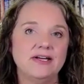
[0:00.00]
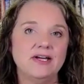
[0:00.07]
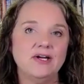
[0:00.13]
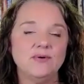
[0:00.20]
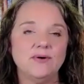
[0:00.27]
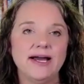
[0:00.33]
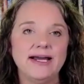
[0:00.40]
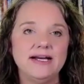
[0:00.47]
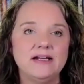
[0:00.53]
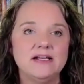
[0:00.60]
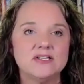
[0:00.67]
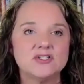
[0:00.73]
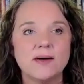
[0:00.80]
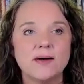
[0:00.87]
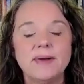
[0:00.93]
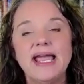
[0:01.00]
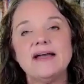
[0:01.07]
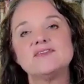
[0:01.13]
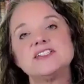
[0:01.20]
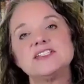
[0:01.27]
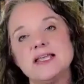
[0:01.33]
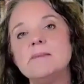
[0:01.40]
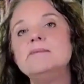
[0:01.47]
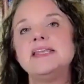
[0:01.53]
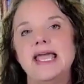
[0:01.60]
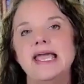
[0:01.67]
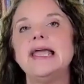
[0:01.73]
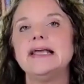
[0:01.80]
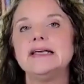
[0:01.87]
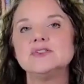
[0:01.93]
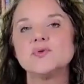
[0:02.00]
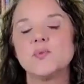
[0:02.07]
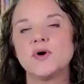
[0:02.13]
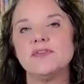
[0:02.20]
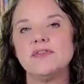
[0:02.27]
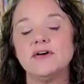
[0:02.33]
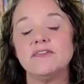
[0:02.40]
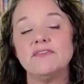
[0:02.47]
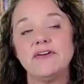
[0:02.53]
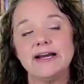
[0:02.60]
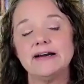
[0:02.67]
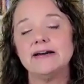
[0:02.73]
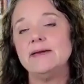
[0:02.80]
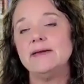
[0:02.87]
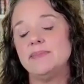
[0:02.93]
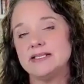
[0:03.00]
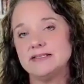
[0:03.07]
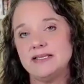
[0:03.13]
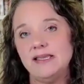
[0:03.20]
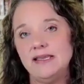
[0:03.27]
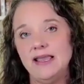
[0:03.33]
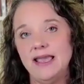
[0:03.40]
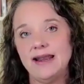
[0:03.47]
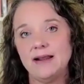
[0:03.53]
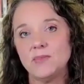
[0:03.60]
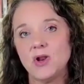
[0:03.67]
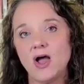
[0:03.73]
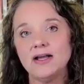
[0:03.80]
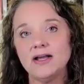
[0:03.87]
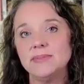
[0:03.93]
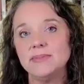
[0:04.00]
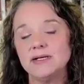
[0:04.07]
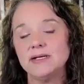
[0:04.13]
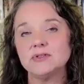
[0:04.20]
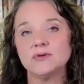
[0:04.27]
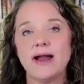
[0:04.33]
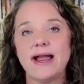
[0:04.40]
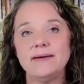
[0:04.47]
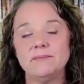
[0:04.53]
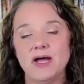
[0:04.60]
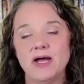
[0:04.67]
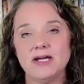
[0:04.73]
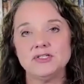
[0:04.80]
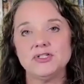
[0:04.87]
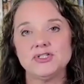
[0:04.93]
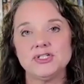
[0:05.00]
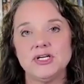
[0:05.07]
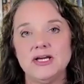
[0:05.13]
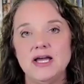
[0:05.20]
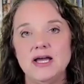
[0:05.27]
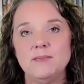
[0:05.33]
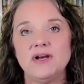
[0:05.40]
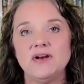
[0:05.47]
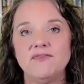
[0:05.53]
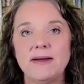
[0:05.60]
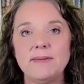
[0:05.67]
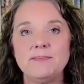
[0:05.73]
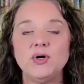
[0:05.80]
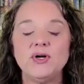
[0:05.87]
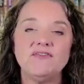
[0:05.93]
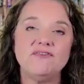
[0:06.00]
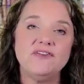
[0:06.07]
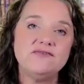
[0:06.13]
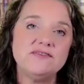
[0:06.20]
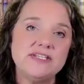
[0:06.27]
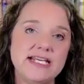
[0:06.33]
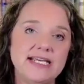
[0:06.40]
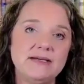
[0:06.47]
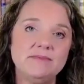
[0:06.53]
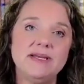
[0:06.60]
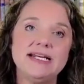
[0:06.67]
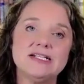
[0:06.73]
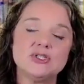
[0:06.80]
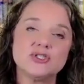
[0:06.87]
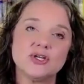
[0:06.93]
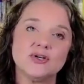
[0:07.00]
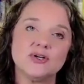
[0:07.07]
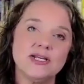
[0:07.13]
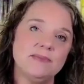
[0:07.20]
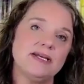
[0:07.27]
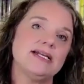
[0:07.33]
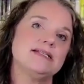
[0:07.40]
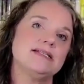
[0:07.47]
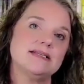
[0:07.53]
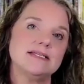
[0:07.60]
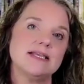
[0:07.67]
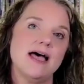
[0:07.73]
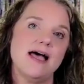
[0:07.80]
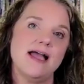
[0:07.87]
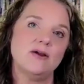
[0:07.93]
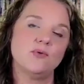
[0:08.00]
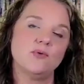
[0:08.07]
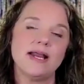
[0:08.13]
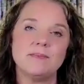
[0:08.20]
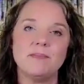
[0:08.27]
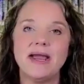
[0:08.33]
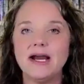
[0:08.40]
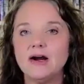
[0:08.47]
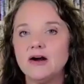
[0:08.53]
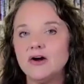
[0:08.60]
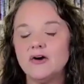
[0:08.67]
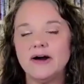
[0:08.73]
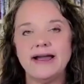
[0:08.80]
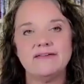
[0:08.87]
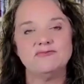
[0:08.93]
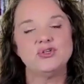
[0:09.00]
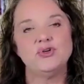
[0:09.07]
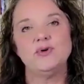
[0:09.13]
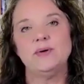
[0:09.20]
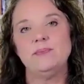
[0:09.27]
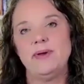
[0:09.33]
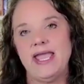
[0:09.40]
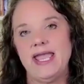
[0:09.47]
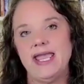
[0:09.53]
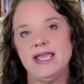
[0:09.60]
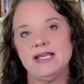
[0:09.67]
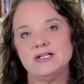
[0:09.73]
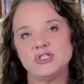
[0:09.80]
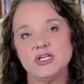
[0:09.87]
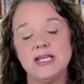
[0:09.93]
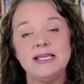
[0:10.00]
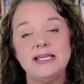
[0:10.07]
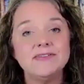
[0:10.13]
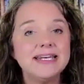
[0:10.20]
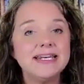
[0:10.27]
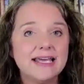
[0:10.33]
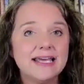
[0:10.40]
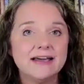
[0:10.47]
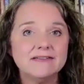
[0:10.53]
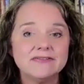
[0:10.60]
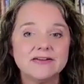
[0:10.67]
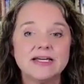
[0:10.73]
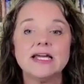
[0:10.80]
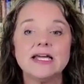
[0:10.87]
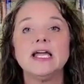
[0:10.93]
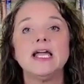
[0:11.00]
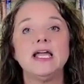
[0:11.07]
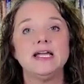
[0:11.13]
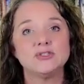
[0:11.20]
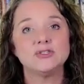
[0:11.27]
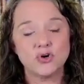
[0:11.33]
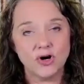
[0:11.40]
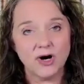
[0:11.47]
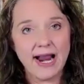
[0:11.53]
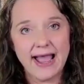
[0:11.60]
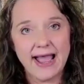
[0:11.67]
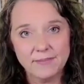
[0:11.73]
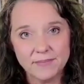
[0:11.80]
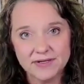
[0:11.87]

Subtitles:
Right? So I may have some days where they're very busy and I'm not going to be able to write much. But if I put 15 minutes, 30 minutes aside, write a paragraph to a page, even if it's crap,